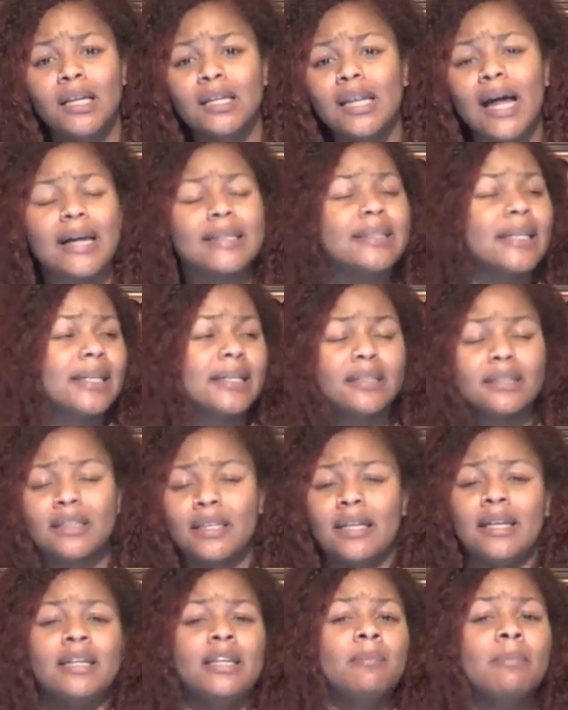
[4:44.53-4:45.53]
Like, did
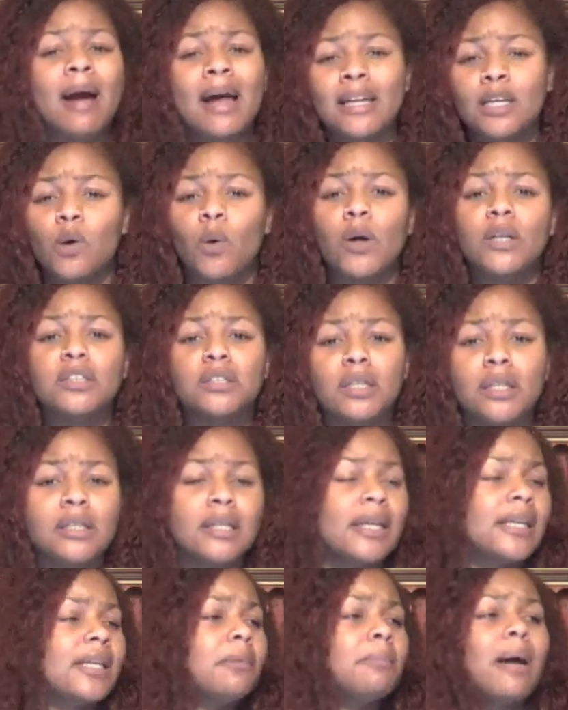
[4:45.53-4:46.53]
anybody question it?
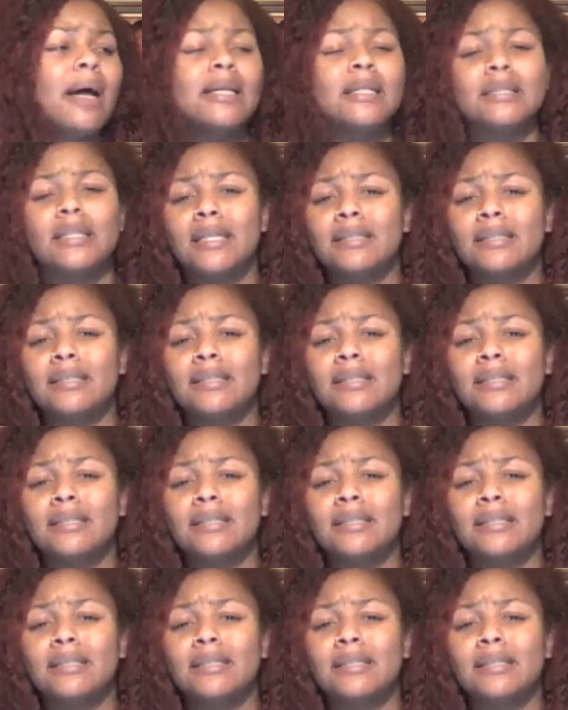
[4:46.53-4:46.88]
Did anybody